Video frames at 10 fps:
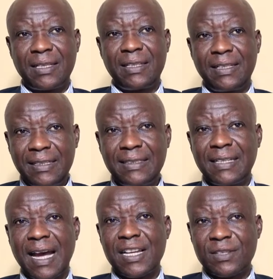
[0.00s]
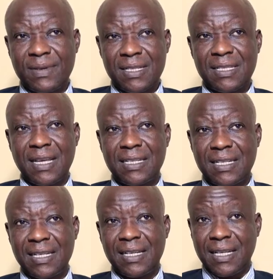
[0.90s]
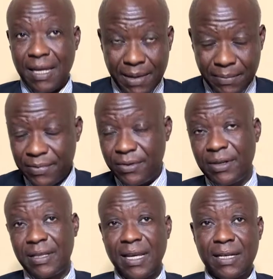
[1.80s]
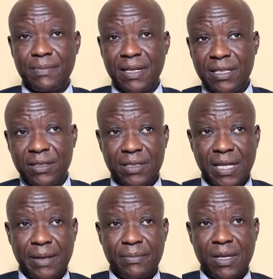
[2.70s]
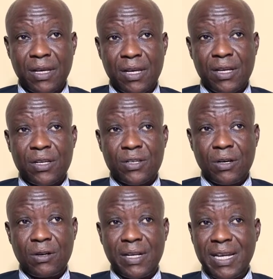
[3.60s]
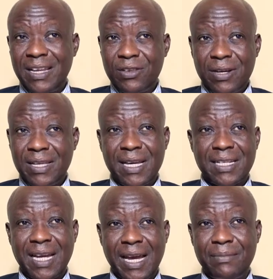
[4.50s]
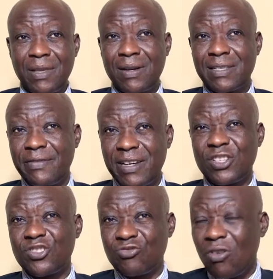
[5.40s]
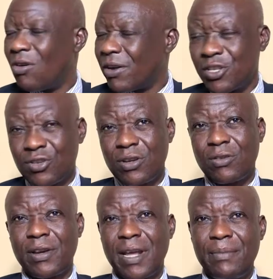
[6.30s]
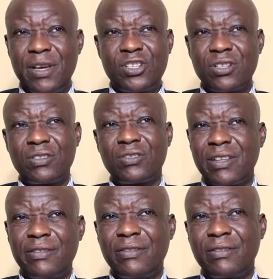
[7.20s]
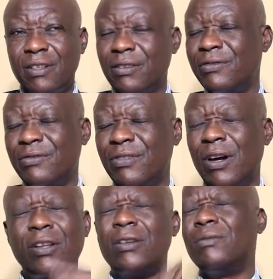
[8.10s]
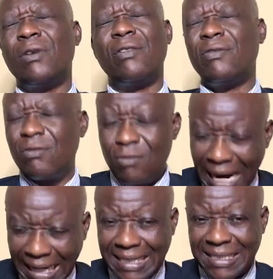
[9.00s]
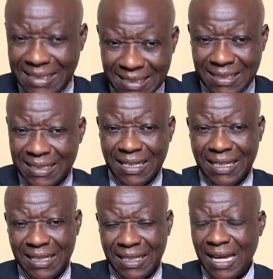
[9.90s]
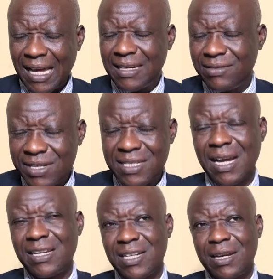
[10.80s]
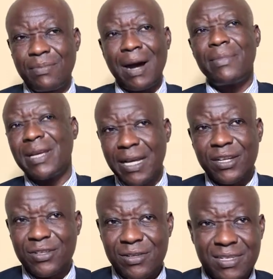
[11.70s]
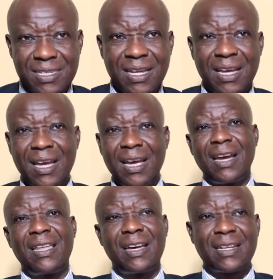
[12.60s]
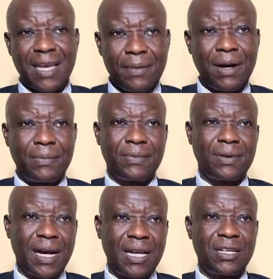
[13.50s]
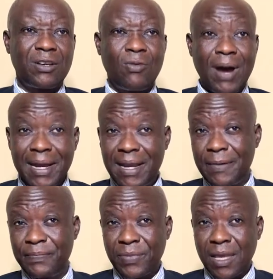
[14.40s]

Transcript: these aspects that came up during that material time. So during that time, there was a very strong historical dimension to the volume of works and research and publications that came up. And no wonder